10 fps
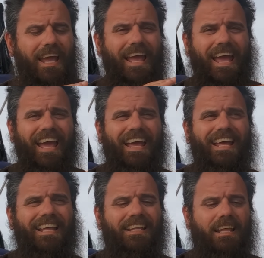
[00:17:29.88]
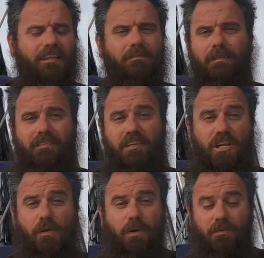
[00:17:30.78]
and it,
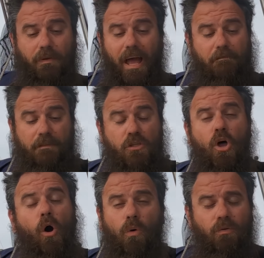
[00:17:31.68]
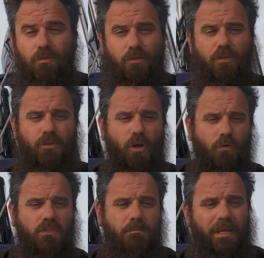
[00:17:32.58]
essentially we, we have no
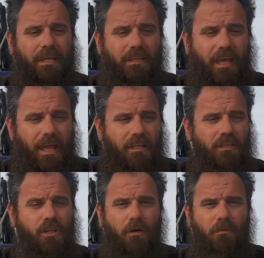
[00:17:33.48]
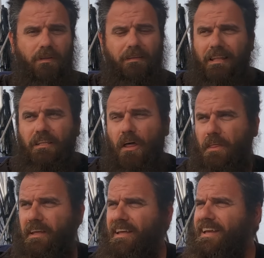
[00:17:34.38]
no speed and no and
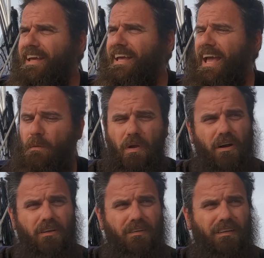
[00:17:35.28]
nothing, and we are